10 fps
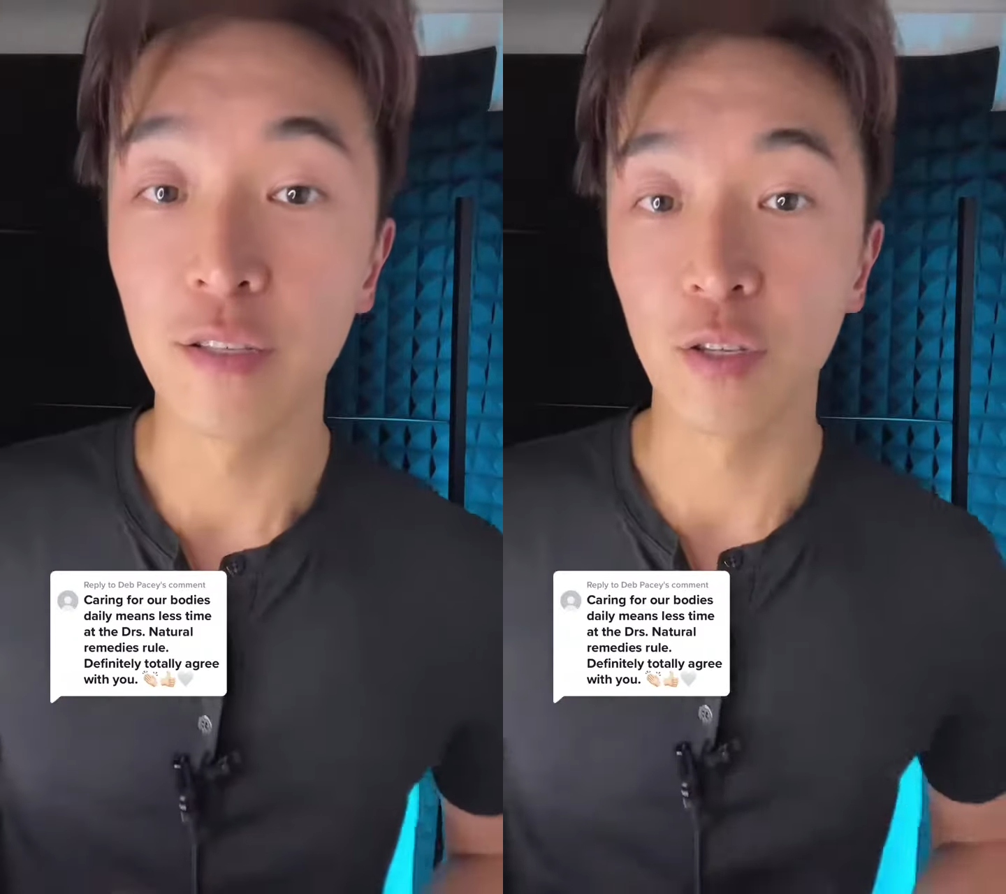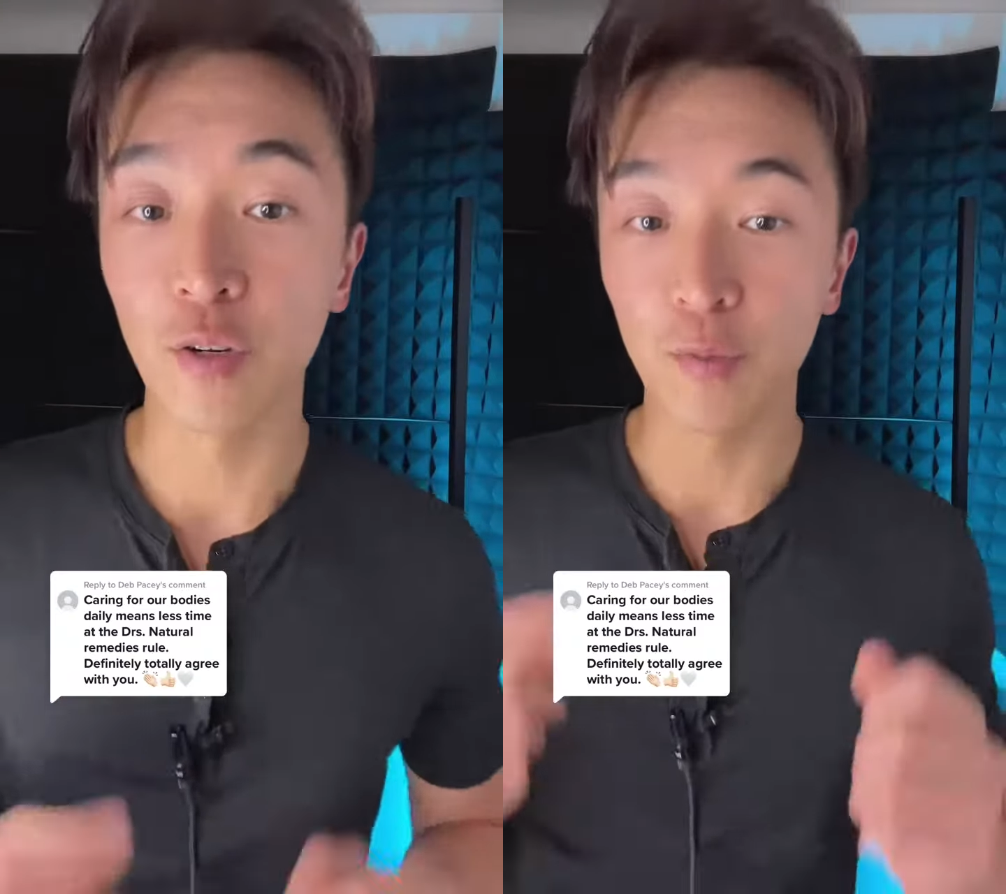
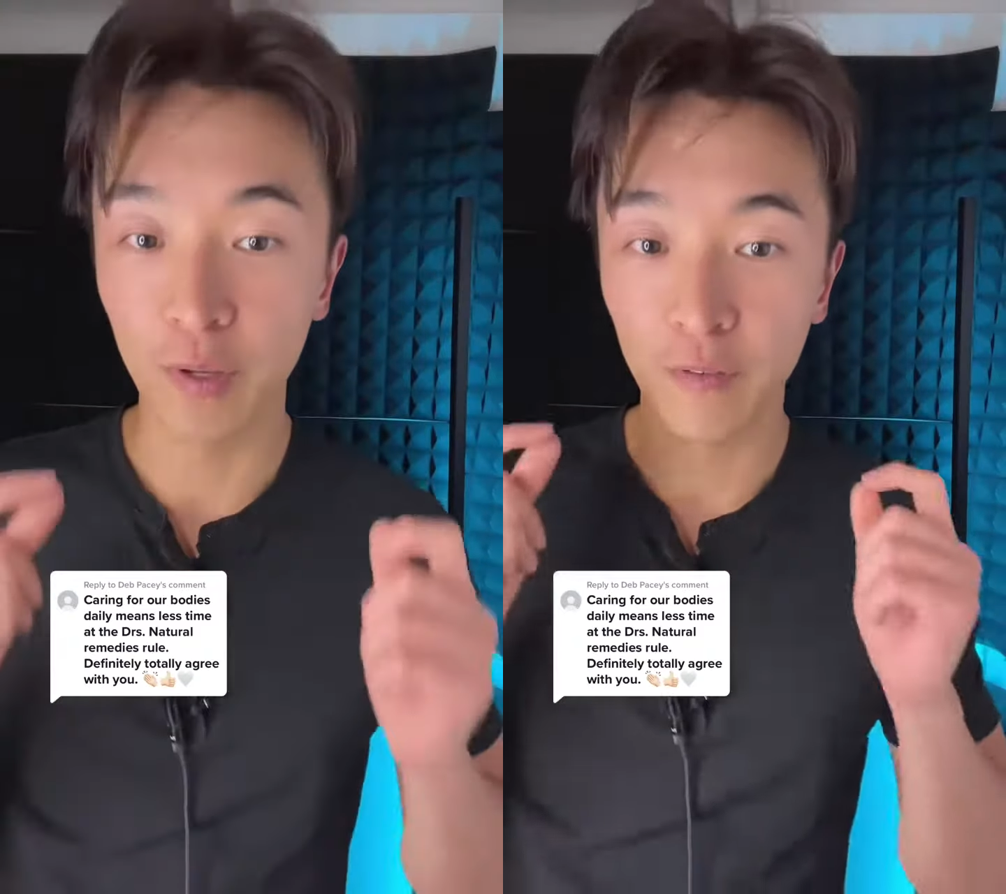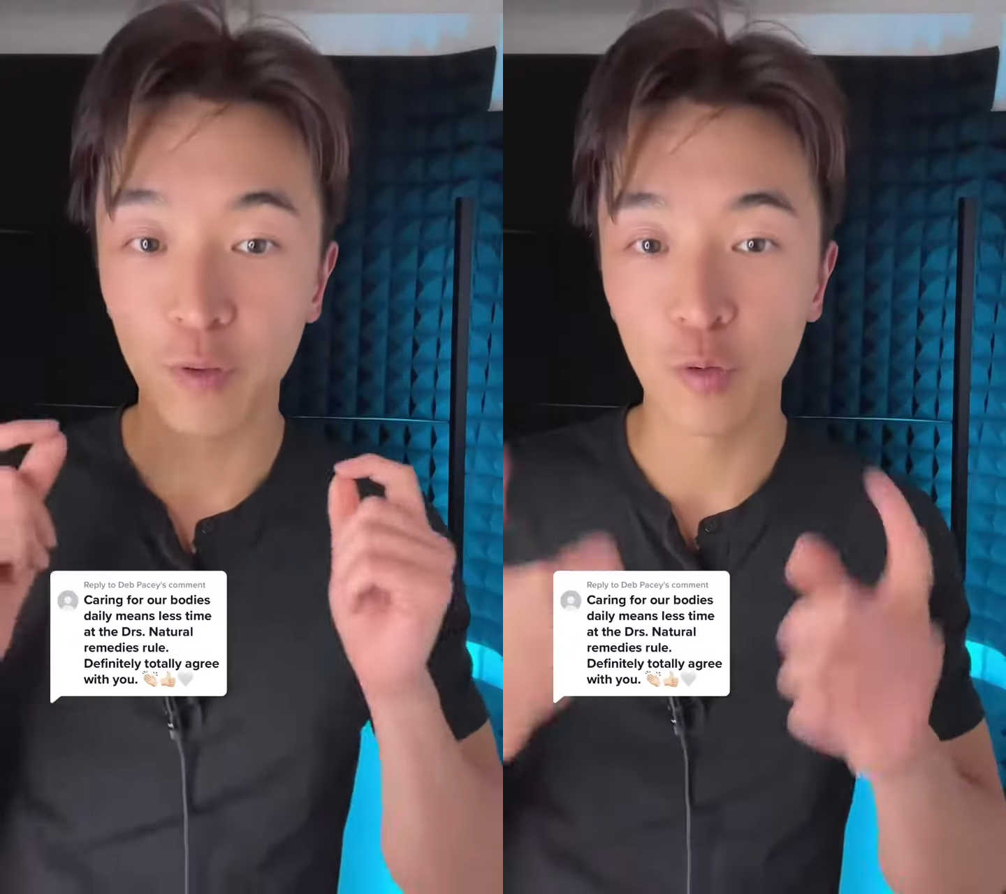So
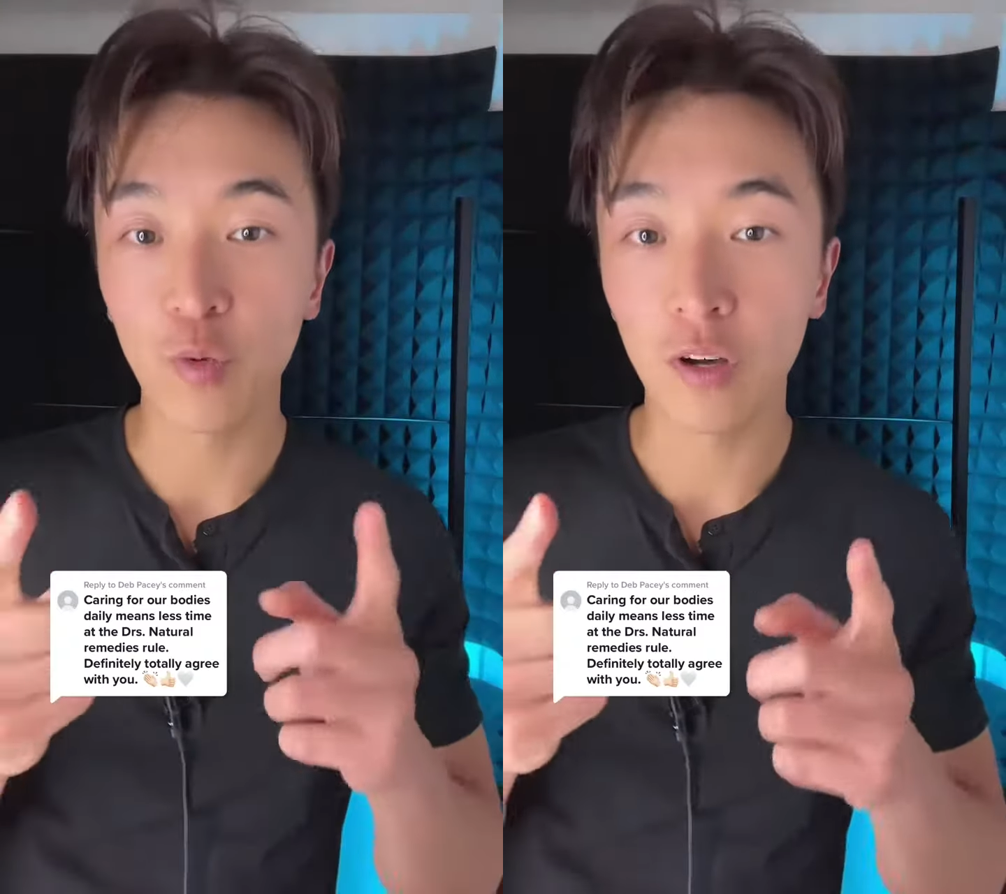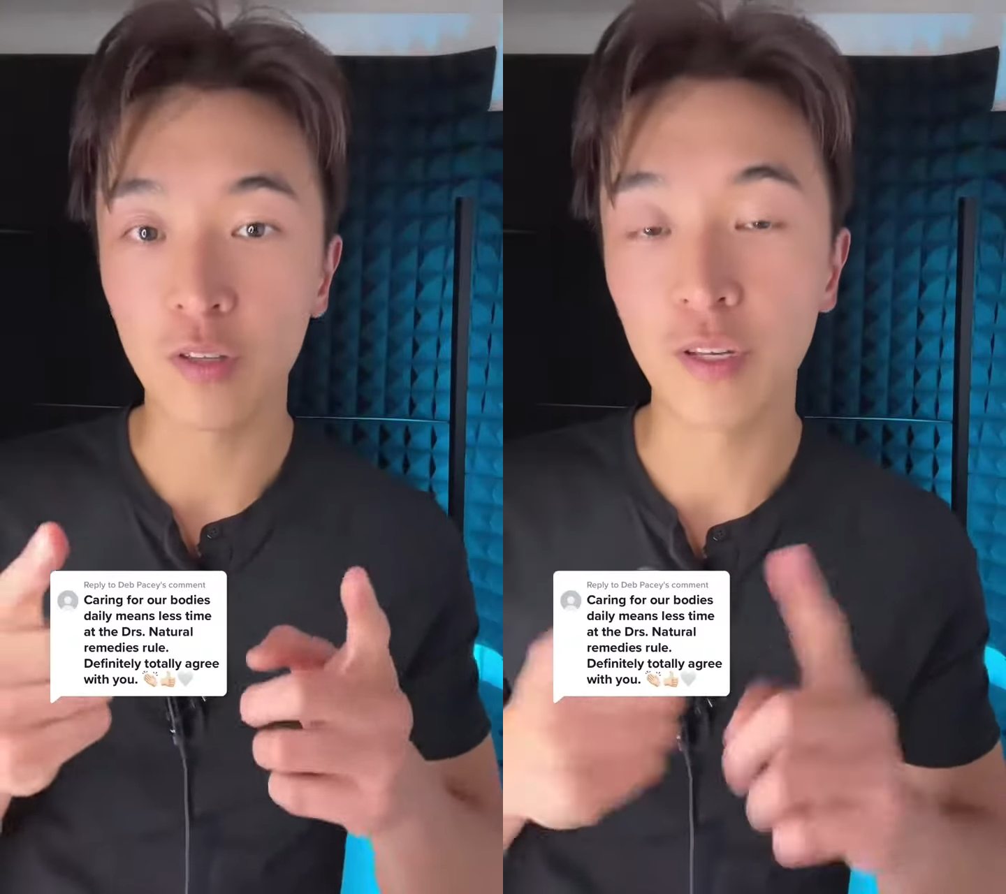if you
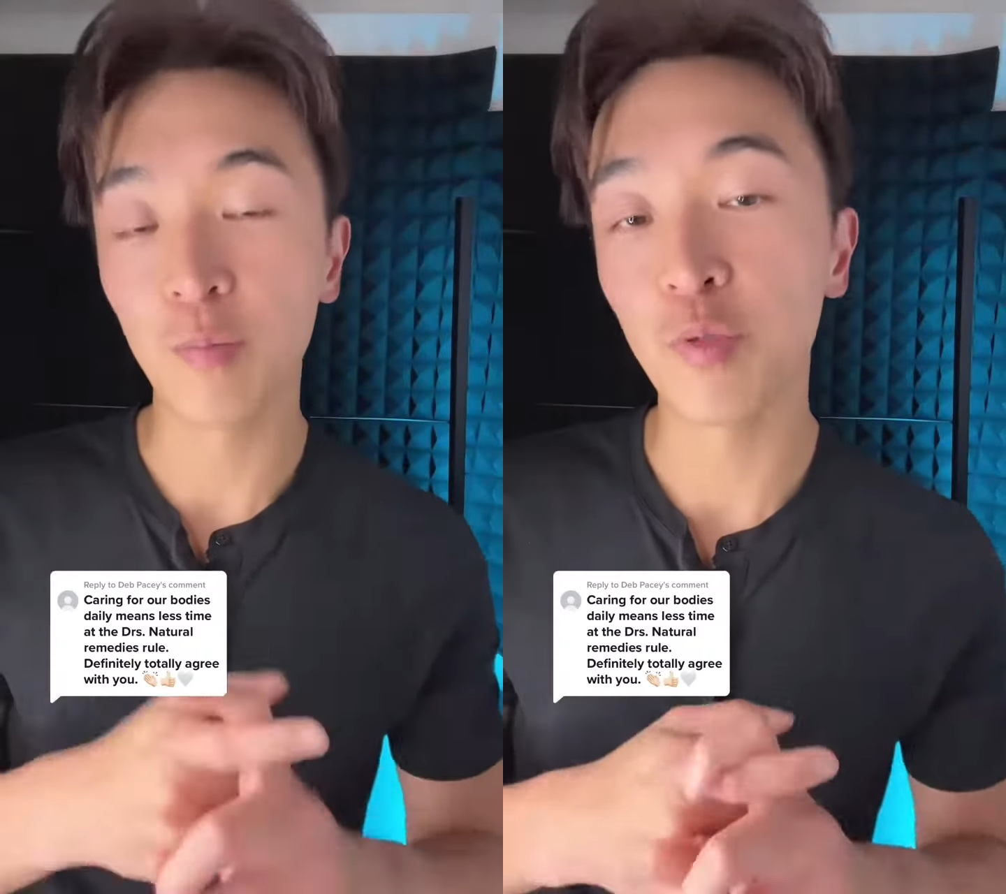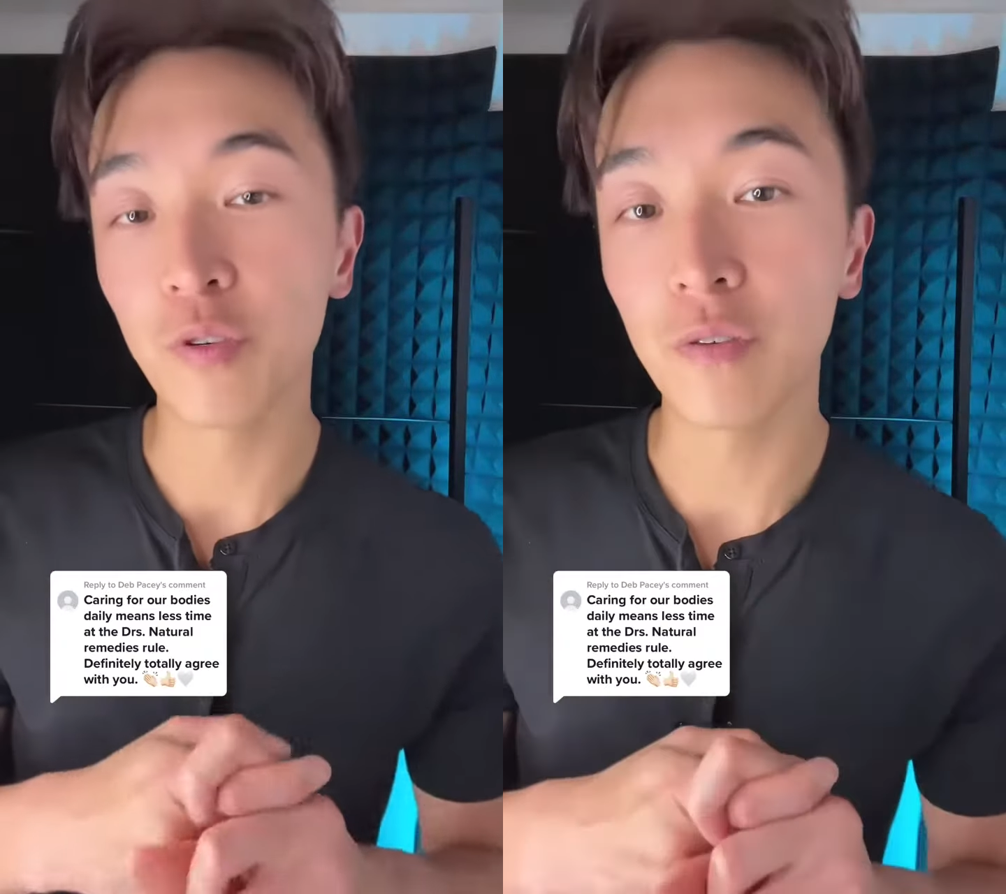want to
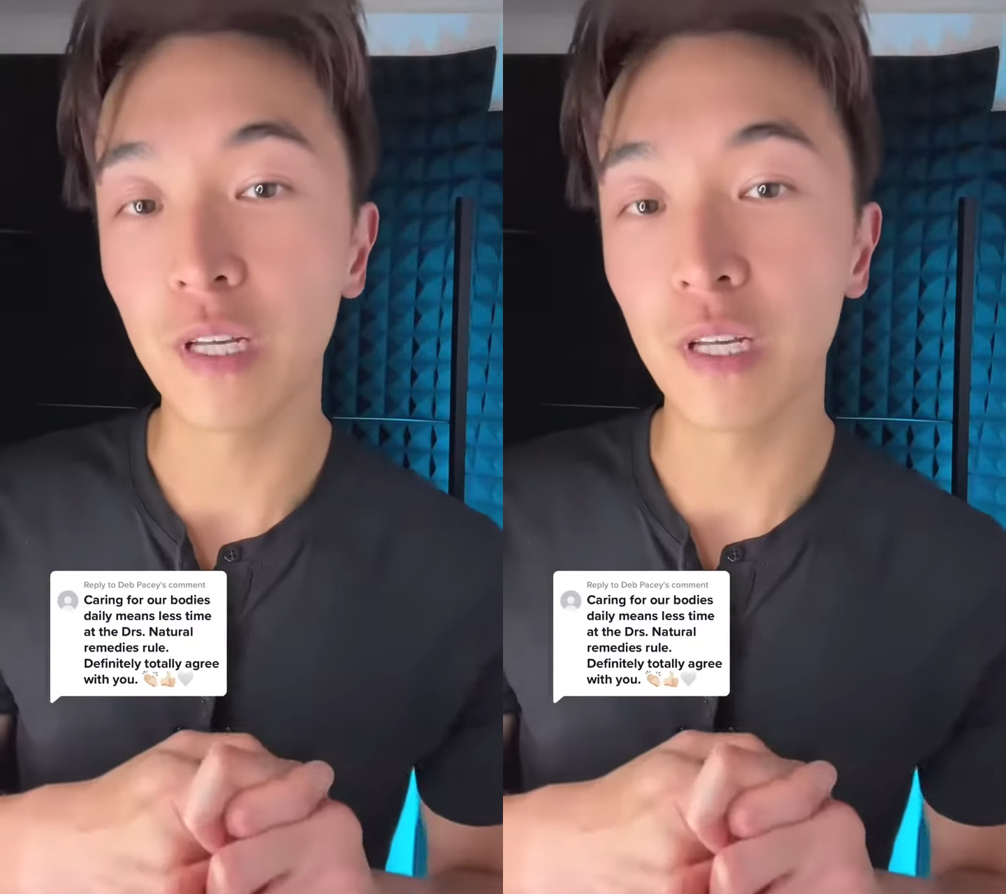improve